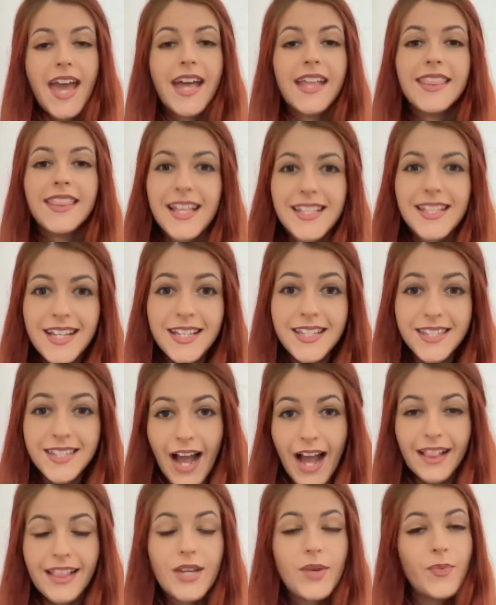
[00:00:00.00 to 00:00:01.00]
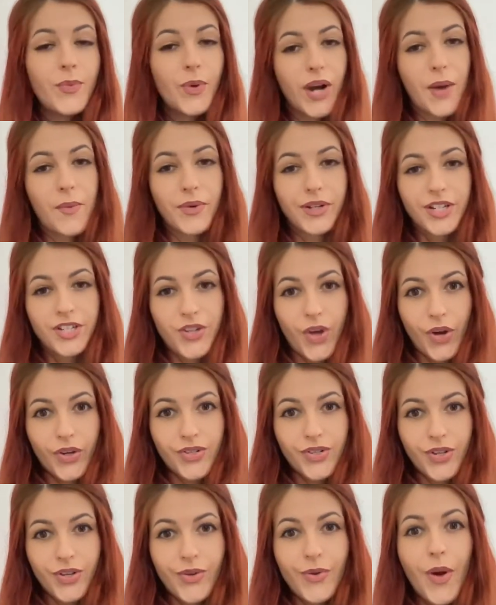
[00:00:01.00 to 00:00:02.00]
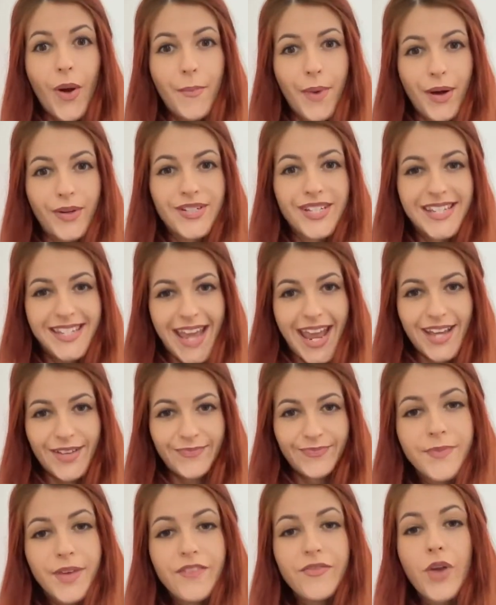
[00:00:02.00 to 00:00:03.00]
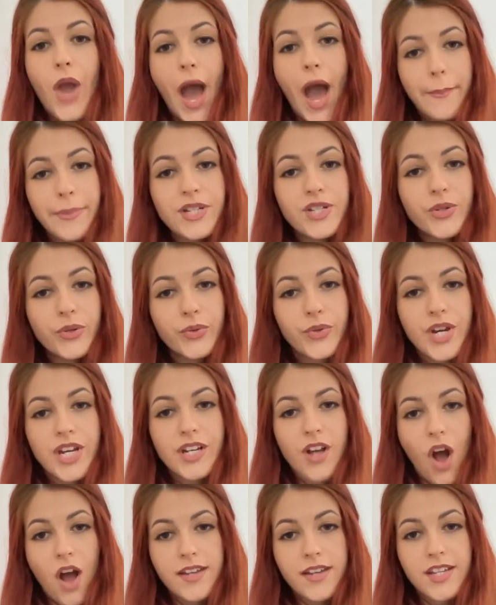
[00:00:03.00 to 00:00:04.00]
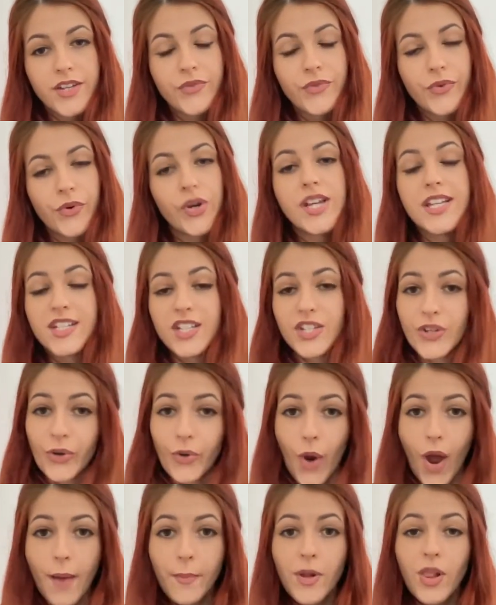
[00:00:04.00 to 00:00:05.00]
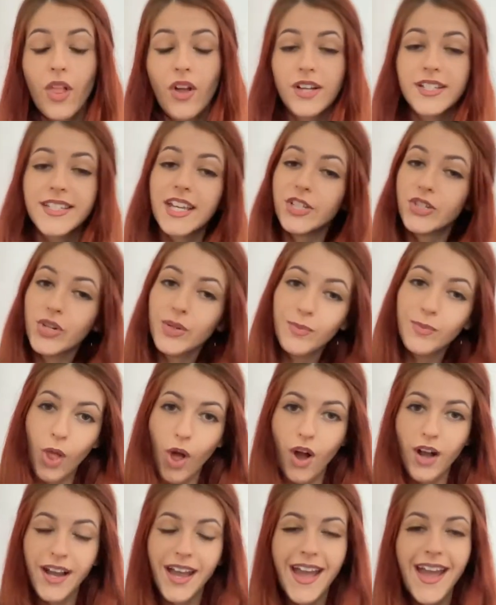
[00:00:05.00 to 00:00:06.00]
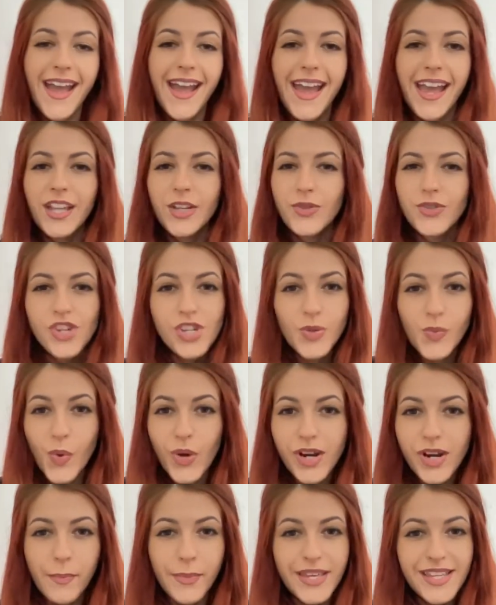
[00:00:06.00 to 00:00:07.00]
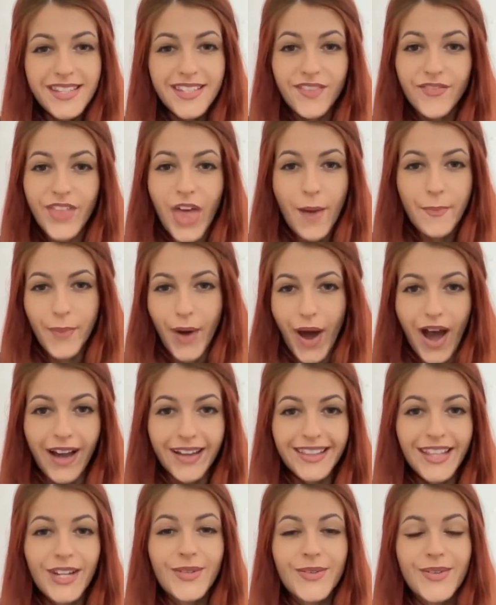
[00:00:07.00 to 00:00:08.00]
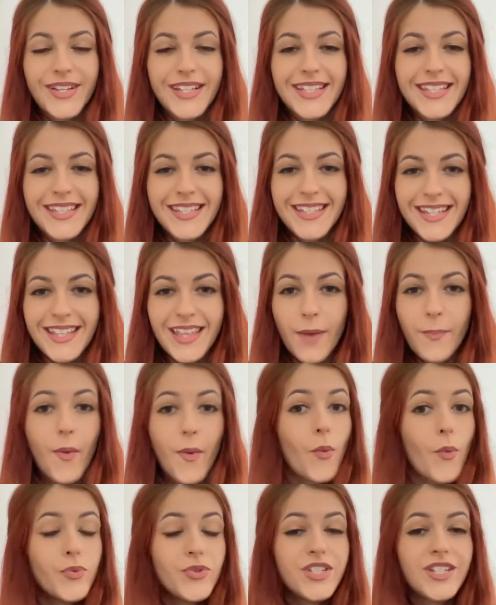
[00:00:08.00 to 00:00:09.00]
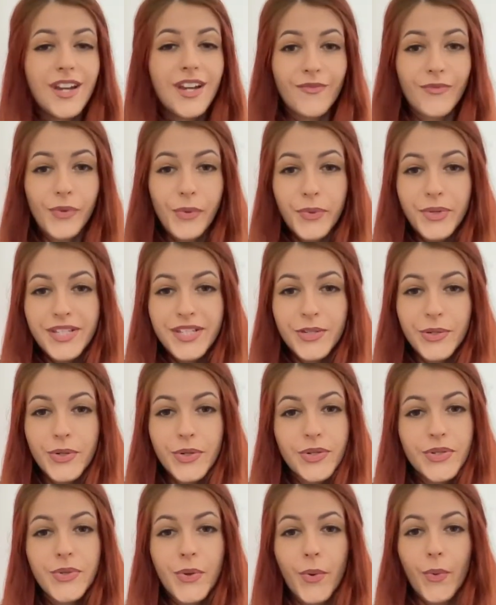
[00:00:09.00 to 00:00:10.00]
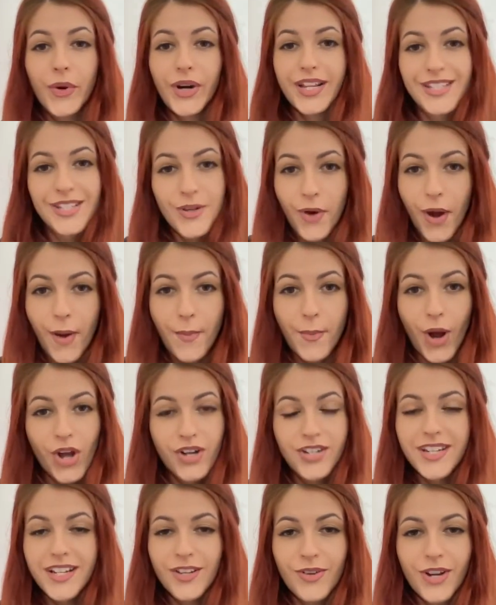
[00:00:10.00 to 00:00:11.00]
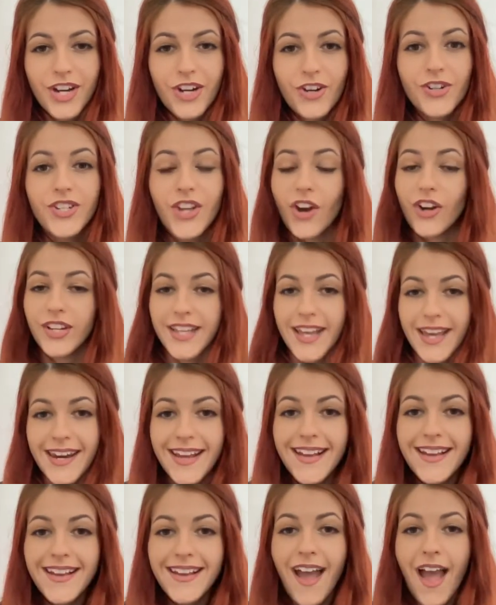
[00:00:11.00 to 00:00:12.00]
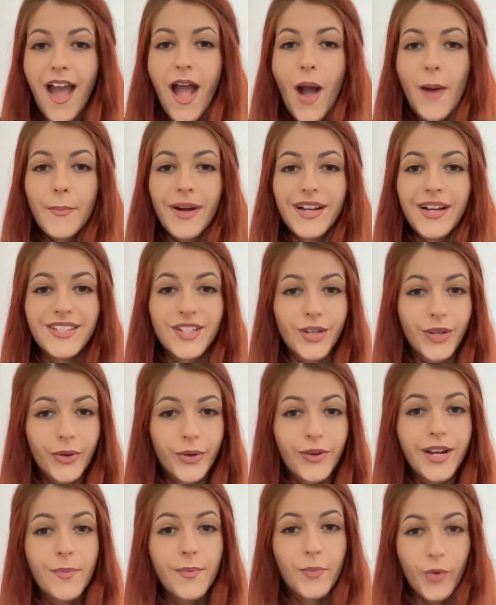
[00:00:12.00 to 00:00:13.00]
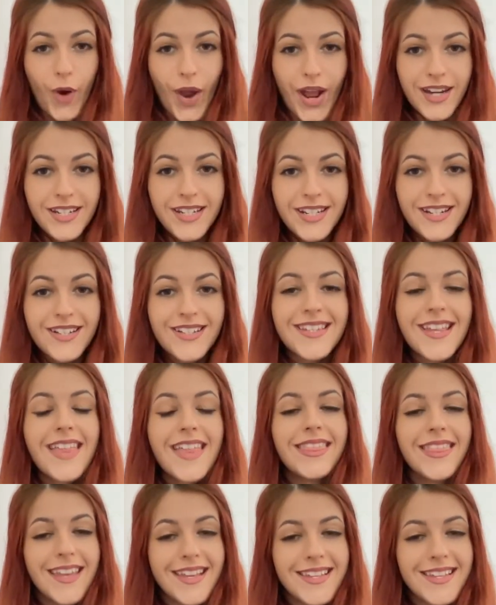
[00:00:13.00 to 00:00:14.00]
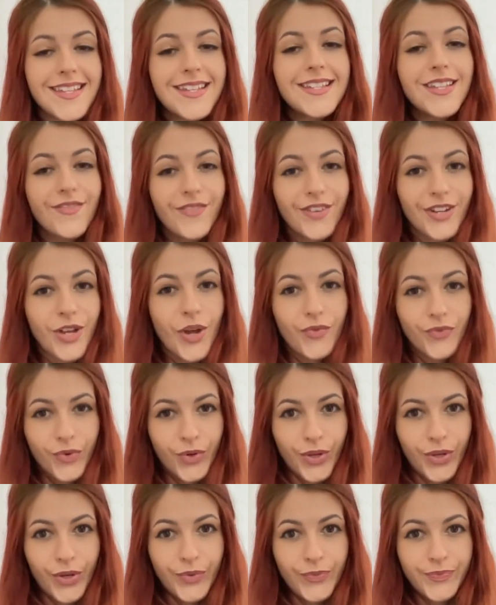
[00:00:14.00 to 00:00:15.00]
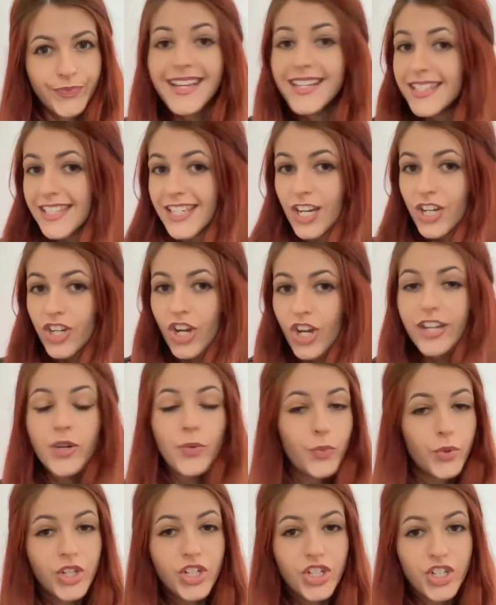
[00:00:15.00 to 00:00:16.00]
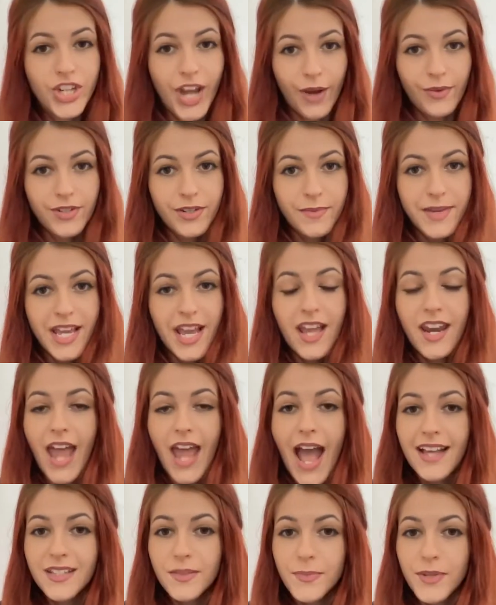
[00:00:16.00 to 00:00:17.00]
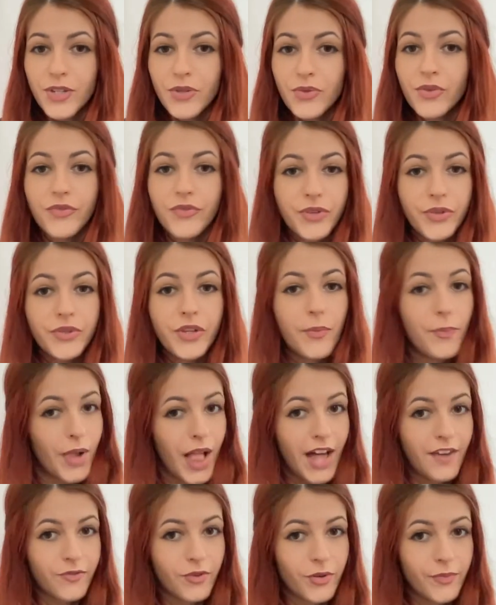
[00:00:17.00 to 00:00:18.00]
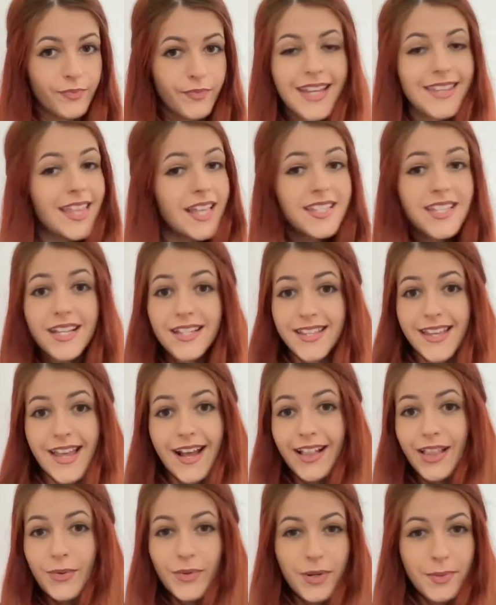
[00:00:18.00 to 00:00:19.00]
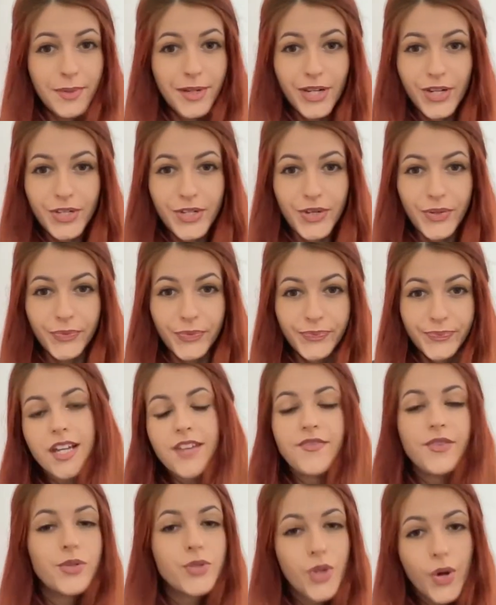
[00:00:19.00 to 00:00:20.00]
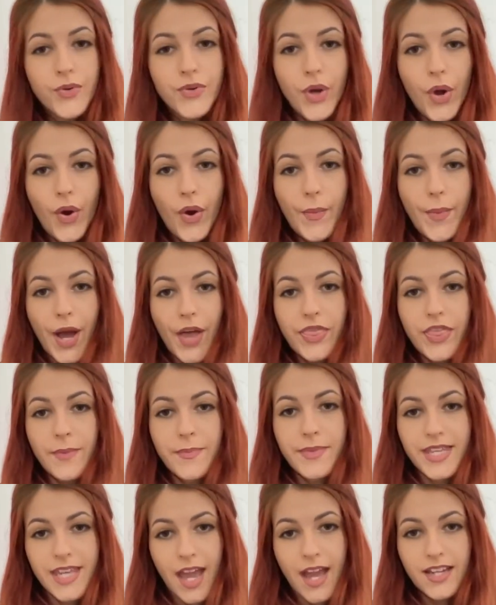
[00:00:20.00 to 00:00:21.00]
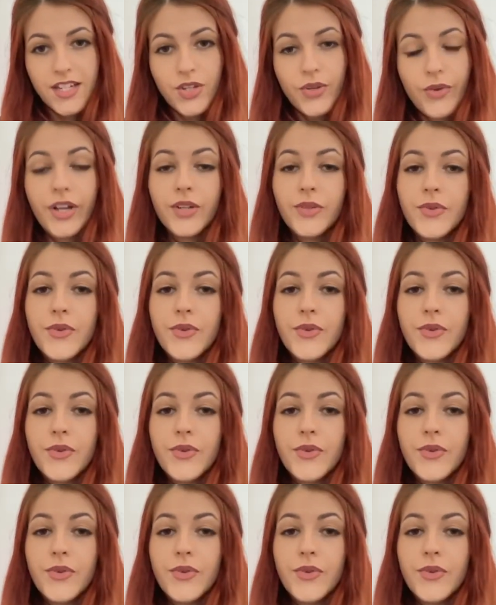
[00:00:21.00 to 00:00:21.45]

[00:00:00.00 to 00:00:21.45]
And that's exactly what I want to talk to you about today. If you happen to create content for Instagram alongside your blog, and you just want a piece of that pie that you can see that most influencers or Instagram content creators are getting by securing brand deals, this is the video for you. InstaJet reached out to me and asked me to review their platform, and that's exactly what I'm going to do. If you don't know about them yet, you can